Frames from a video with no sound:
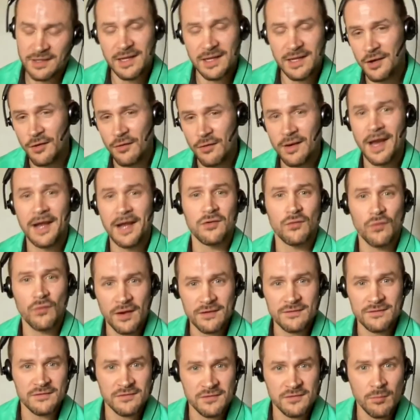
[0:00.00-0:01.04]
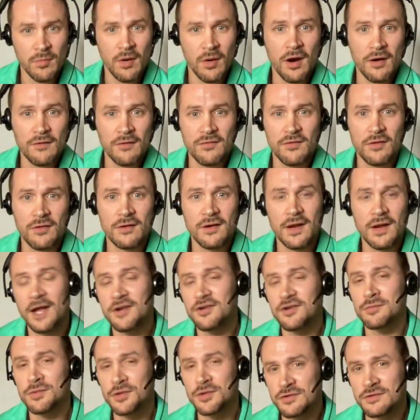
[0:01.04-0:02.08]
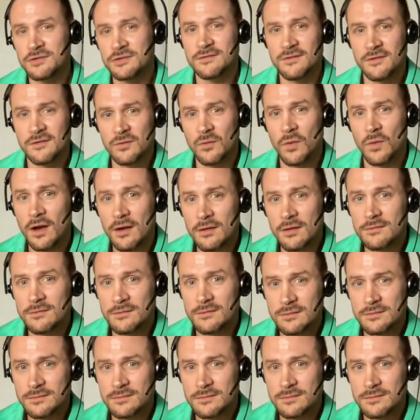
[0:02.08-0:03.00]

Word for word: then you know, kind of raises the bar for contributions as well.